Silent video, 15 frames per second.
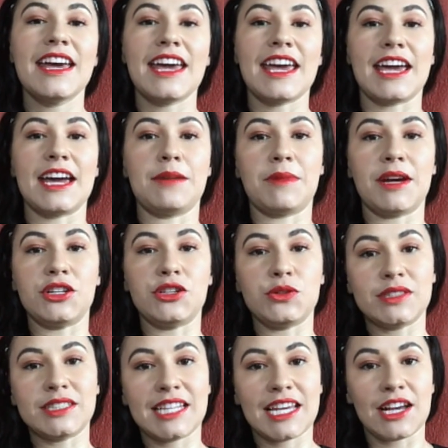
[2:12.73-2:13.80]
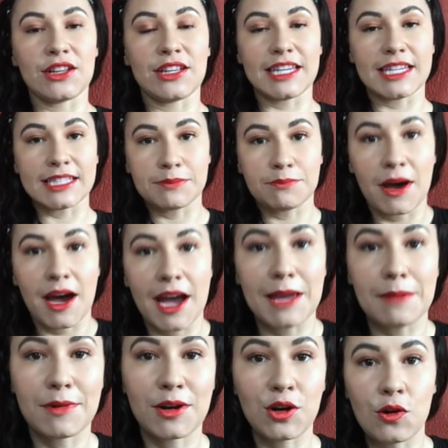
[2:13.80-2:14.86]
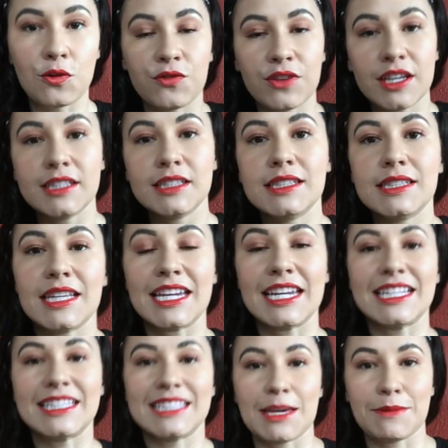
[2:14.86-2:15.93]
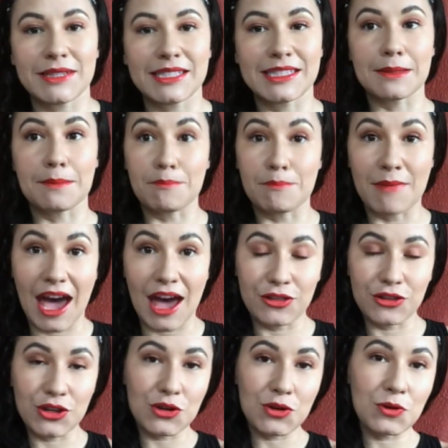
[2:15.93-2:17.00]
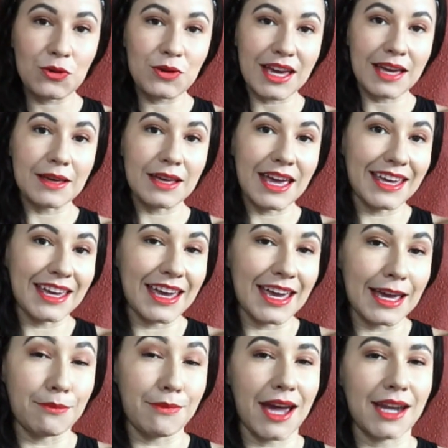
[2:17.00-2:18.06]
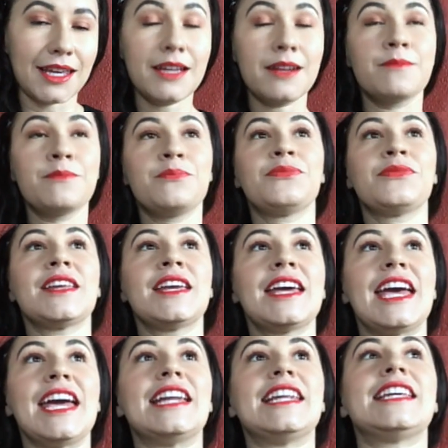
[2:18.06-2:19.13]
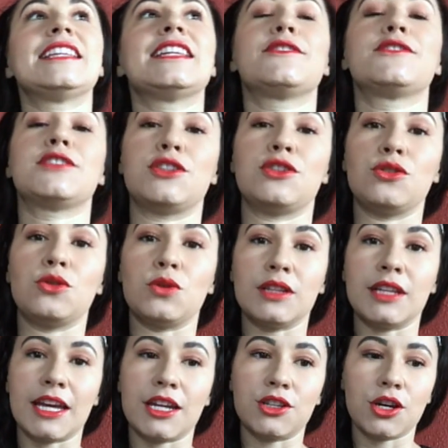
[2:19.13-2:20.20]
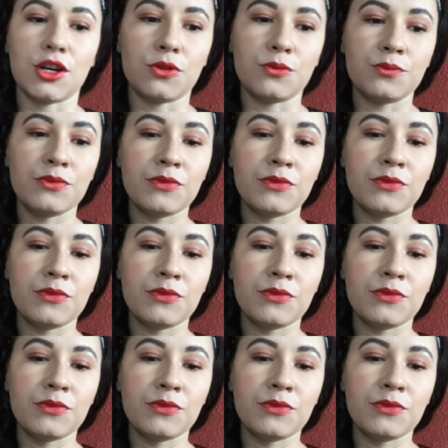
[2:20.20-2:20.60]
and my newest tail is by Marrow Fins, and his name is Matthew, aka Maddie, and he lives in Orlando.